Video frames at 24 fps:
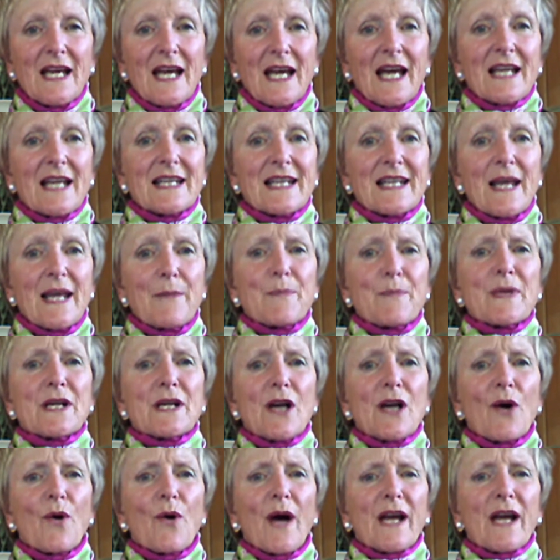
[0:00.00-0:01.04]
and let me
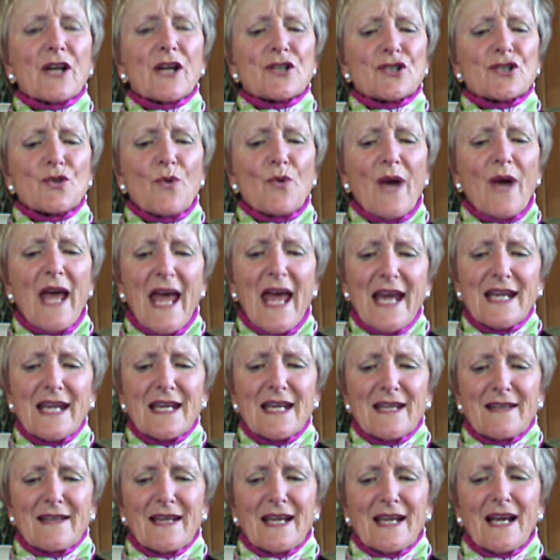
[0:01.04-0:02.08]
know I could do
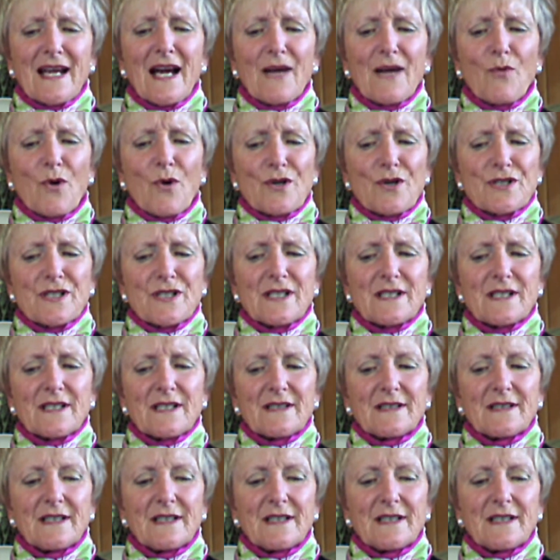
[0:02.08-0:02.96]
anything I wanted.